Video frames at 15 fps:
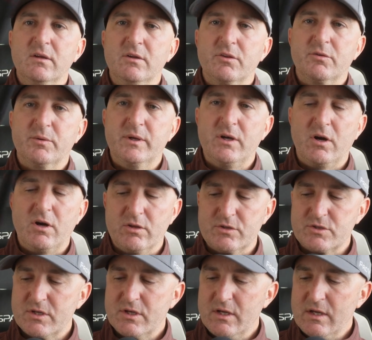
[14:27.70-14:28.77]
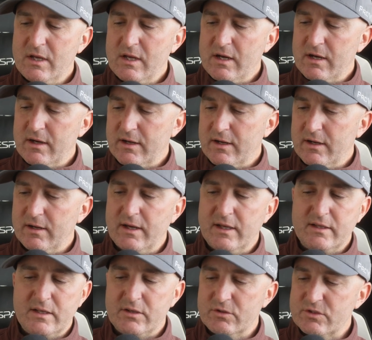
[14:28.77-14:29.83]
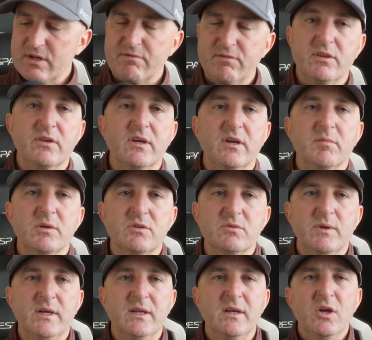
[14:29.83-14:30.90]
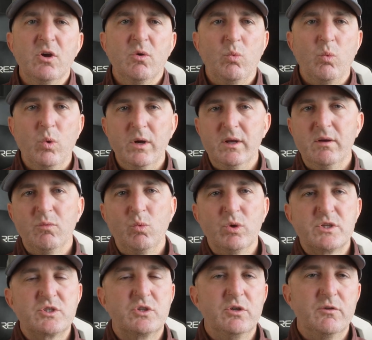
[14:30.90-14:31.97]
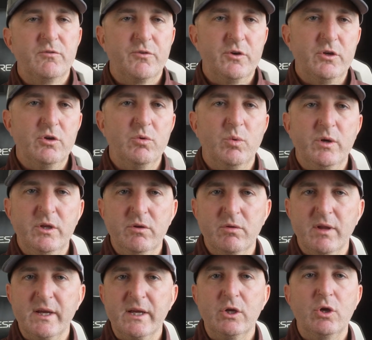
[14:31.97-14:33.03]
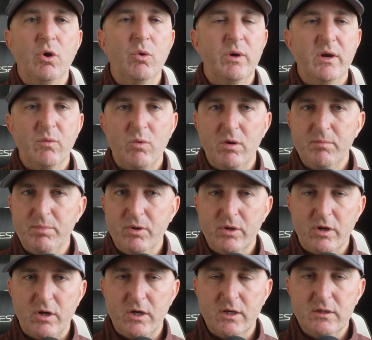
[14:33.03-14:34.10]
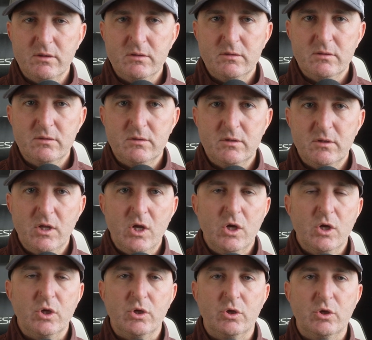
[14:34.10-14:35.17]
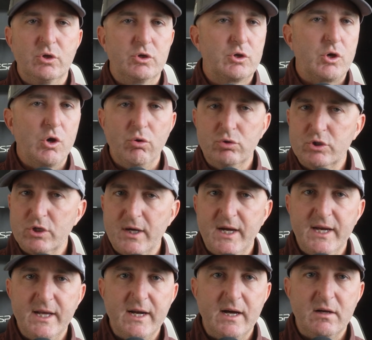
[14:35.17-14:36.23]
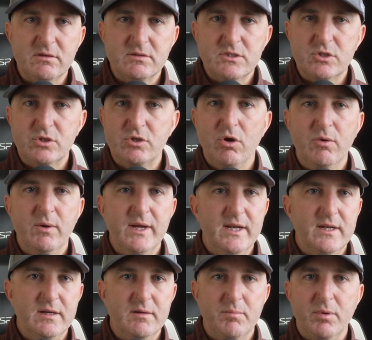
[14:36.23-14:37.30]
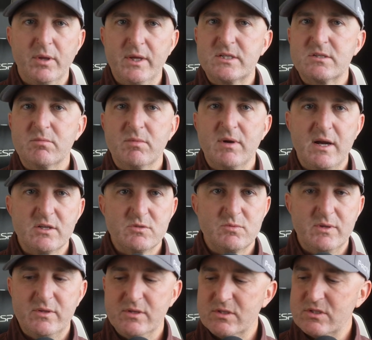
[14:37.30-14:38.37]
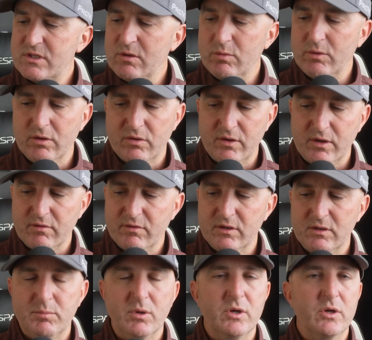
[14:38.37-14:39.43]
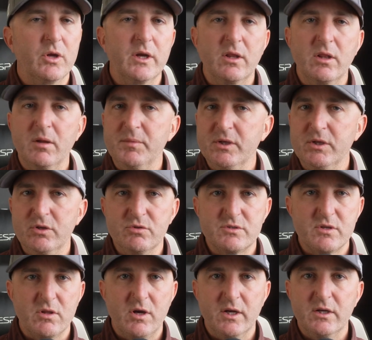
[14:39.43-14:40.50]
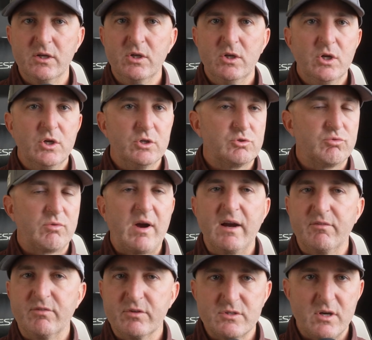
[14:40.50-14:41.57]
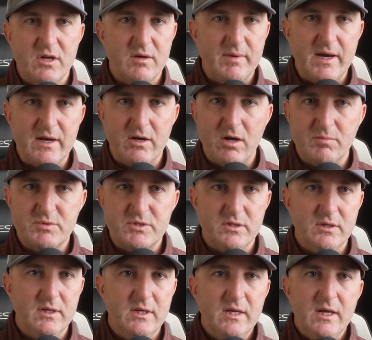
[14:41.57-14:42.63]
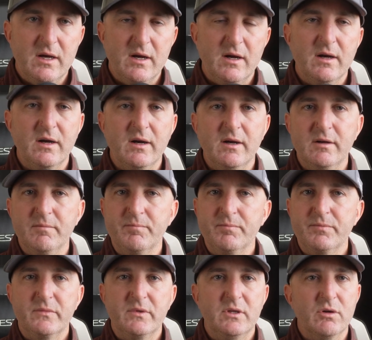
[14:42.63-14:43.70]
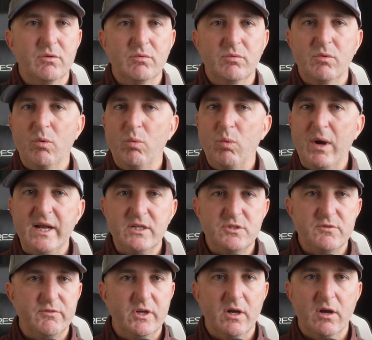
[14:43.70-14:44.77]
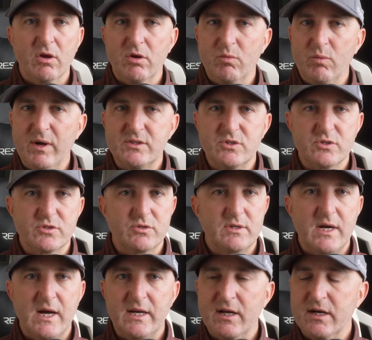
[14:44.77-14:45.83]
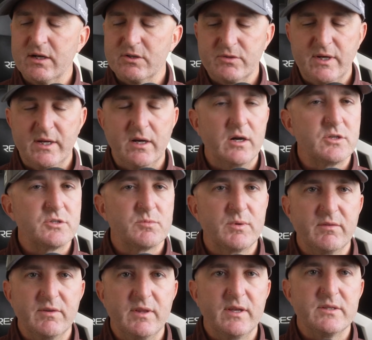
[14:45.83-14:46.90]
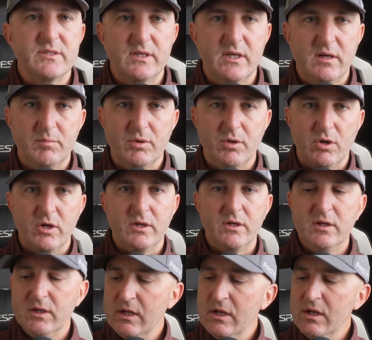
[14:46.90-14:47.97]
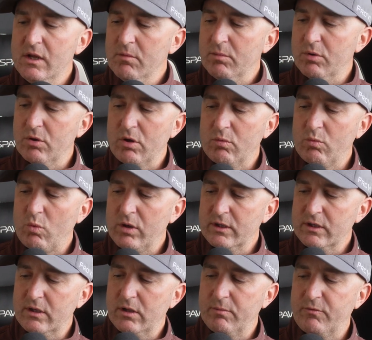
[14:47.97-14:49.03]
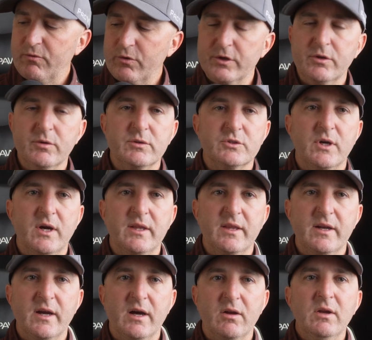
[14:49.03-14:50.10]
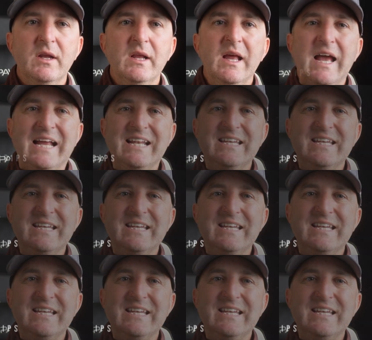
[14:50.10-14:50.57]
$3? And then there's everything in between. What's good for you? What do you like? Go get one put on. Go try it out. Go hit it. Play some rounds with it. See what you think of it. Put it on a club that you use a lot. Driver's not a bad option. Wedge, if you hit a lot of wedges or 9-irons or 8-irons or whatever that is, and get it put on one club for you and try that out. And